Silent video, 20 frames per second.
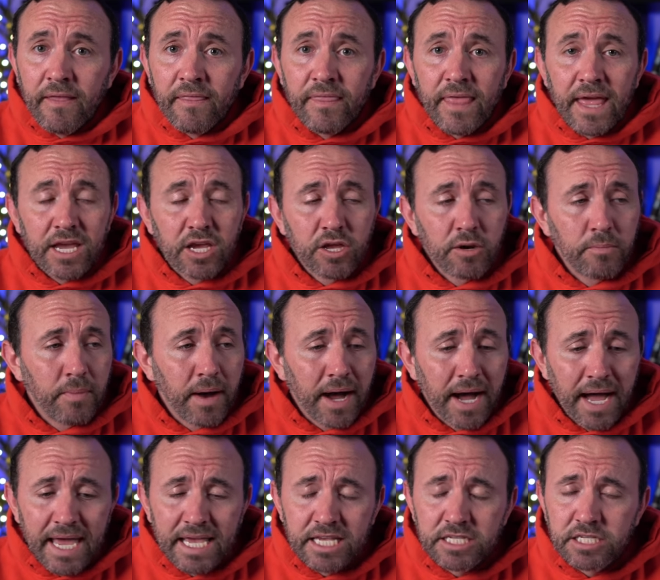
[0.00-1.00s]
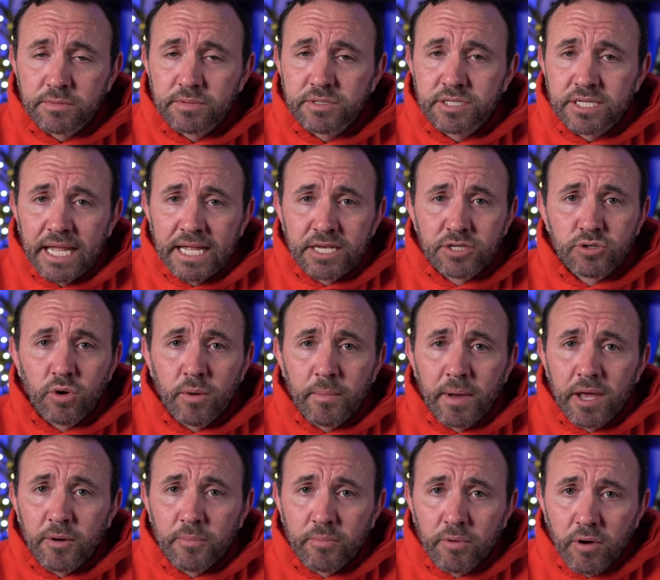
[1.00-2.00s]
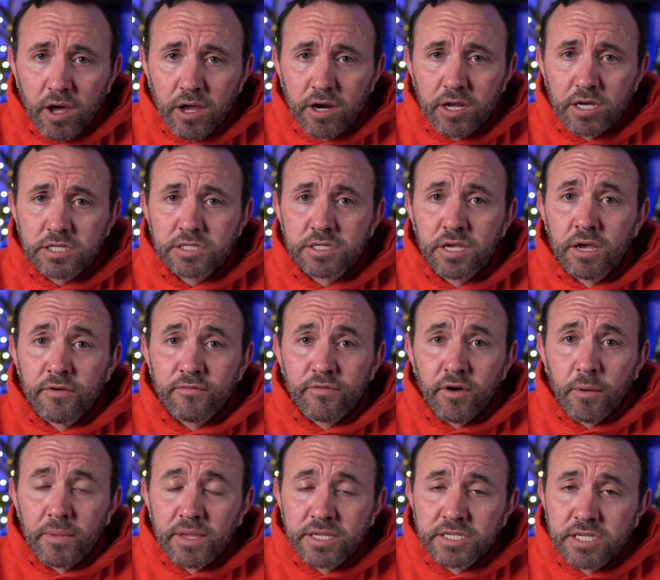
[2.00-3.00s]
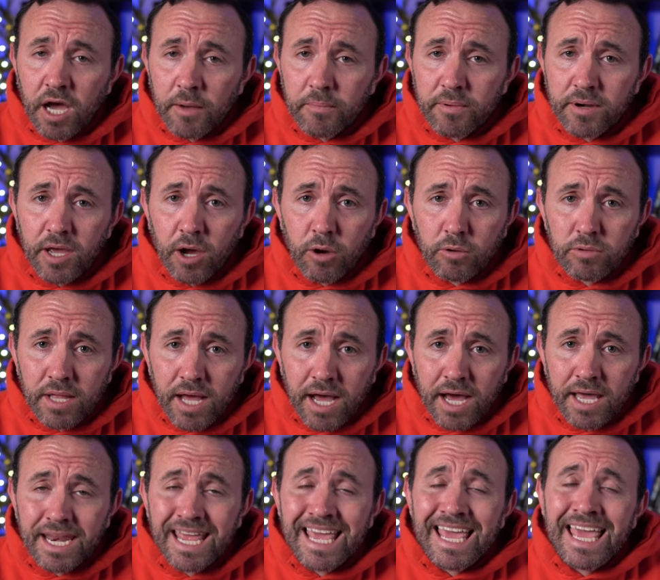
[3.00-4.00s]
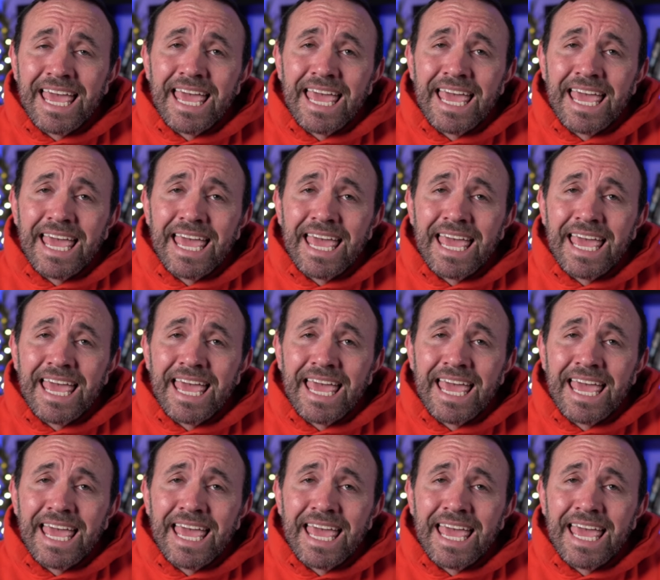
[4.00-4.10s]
that could buy a substantial amount of products from this company online